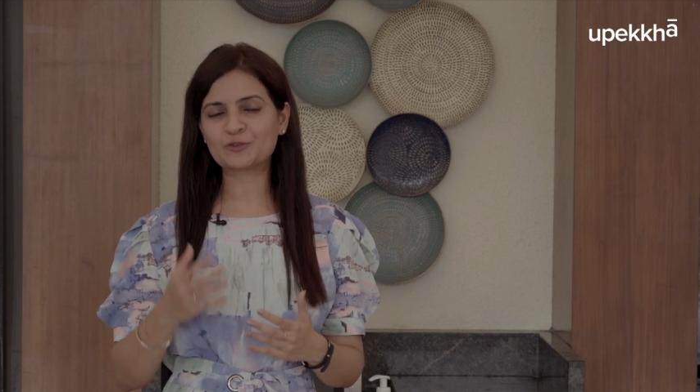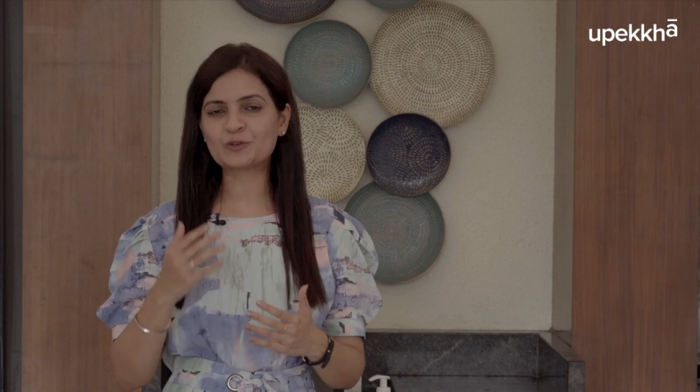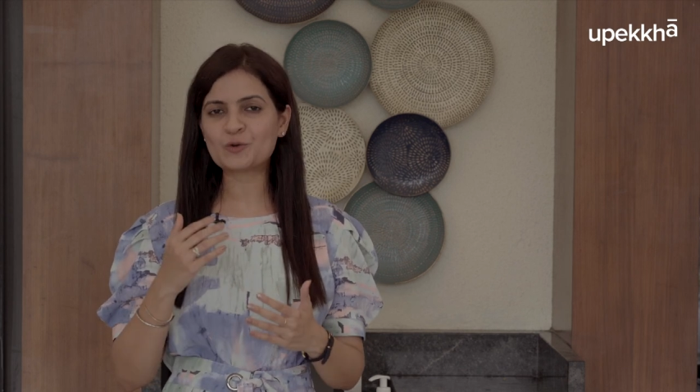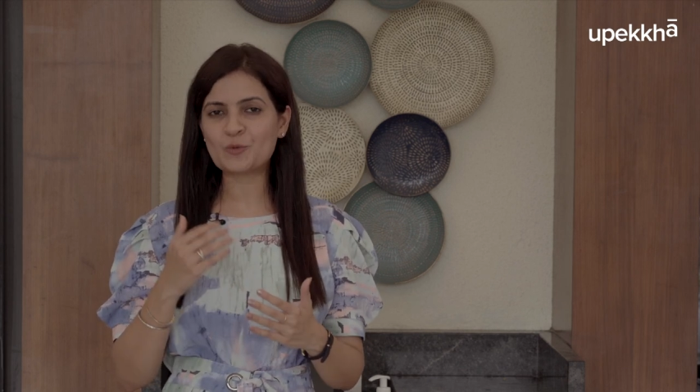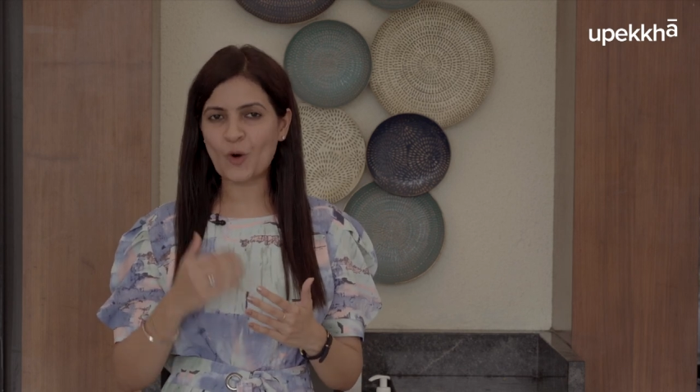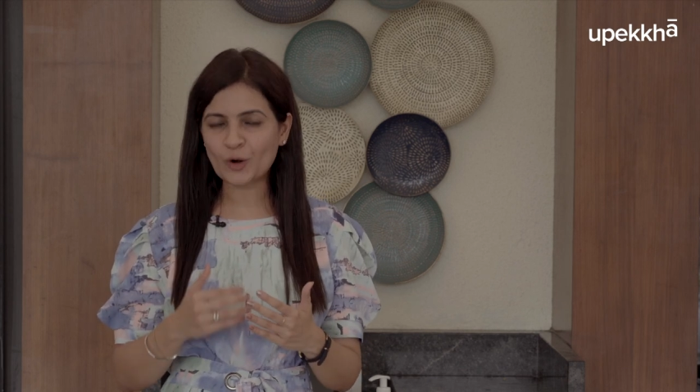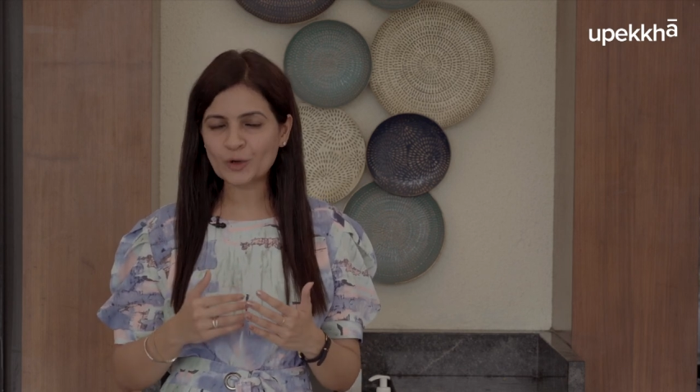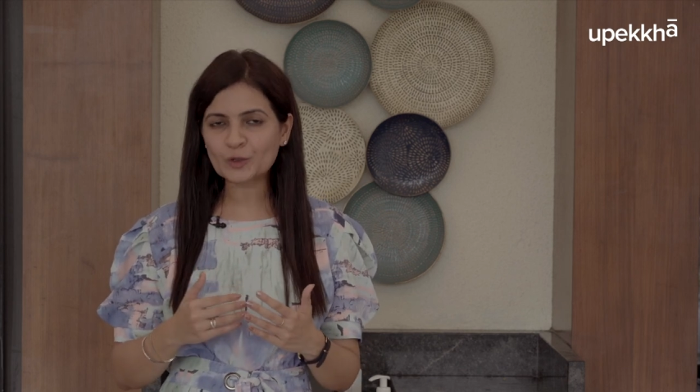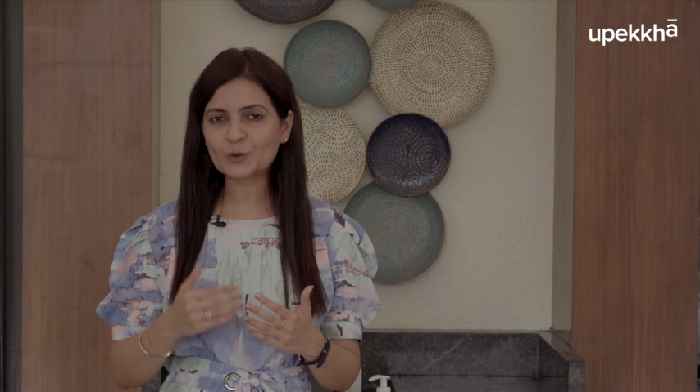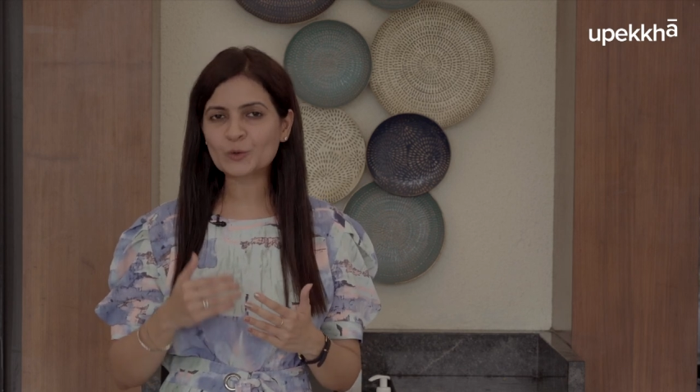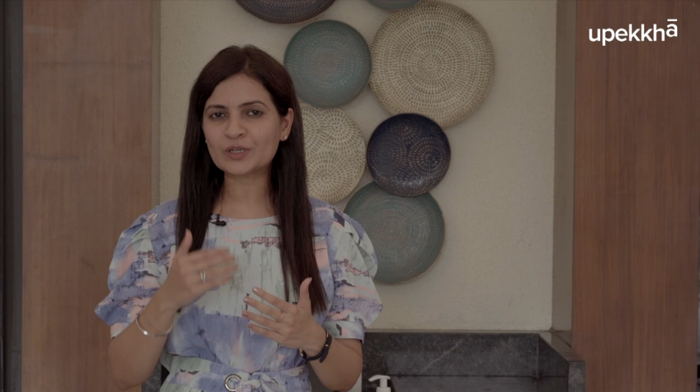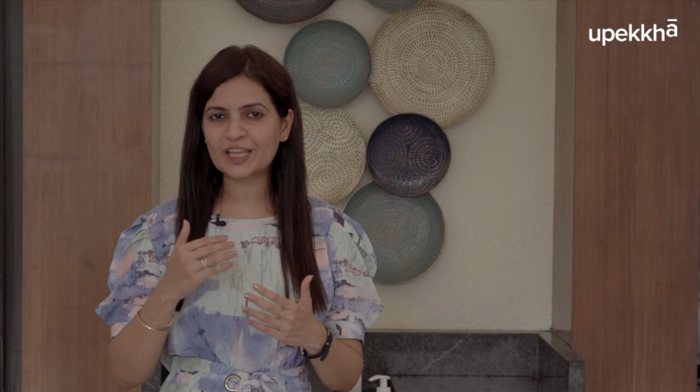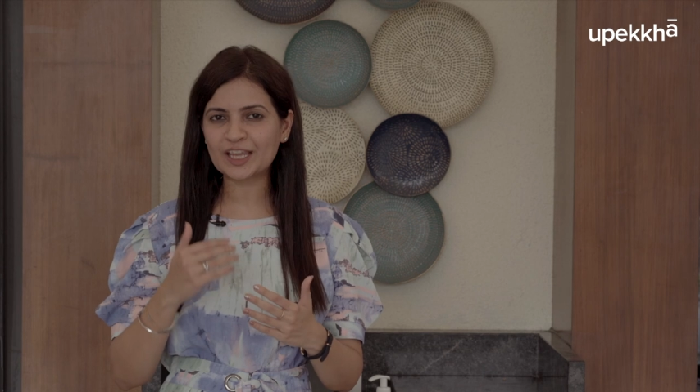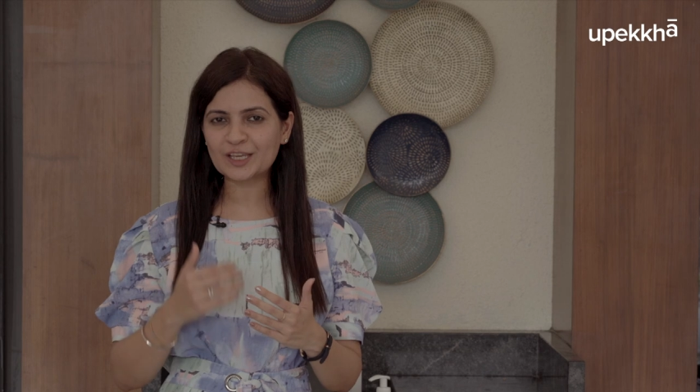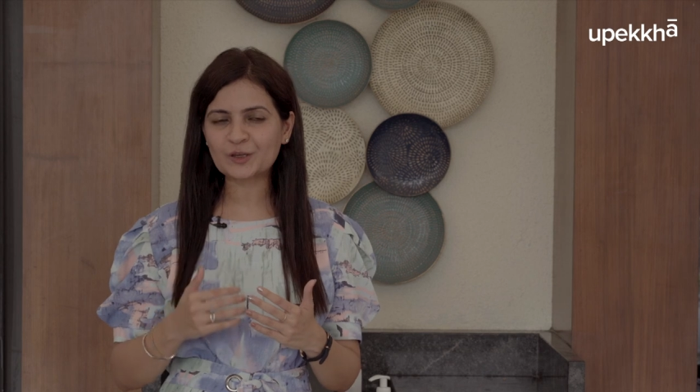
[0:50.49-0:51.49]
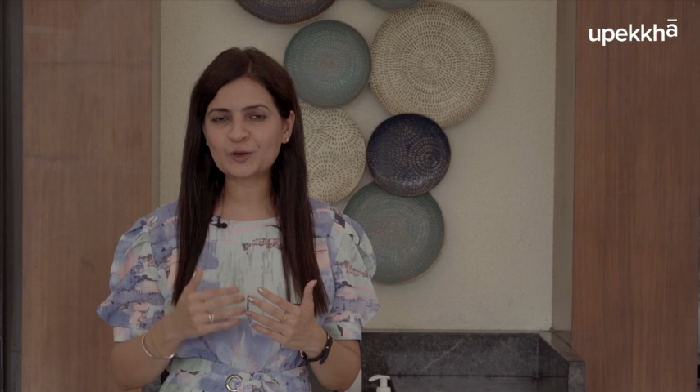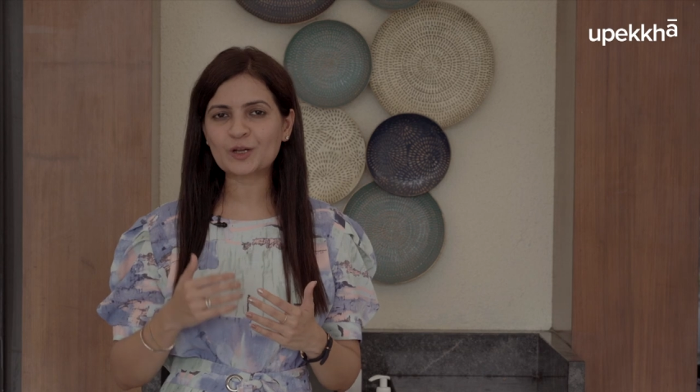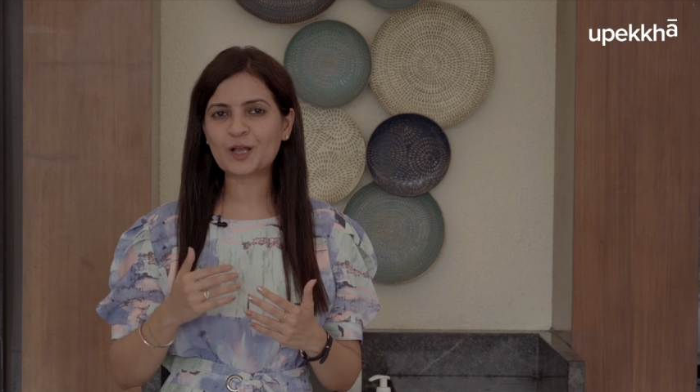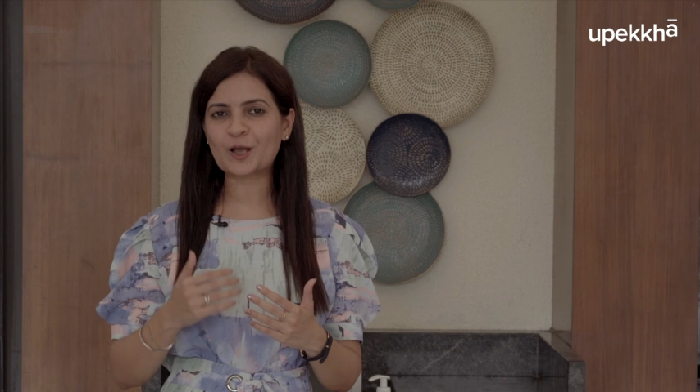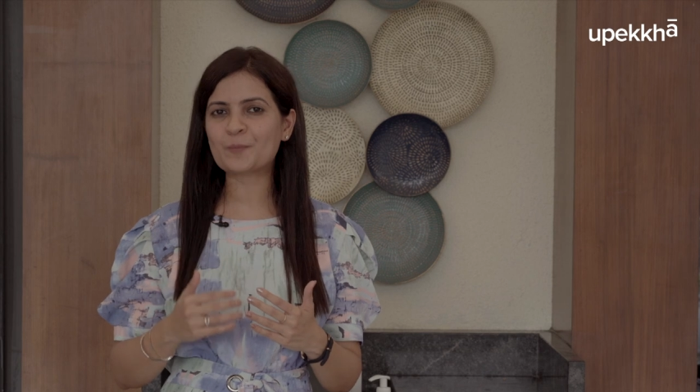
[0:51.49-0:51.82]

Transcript: If you want to take your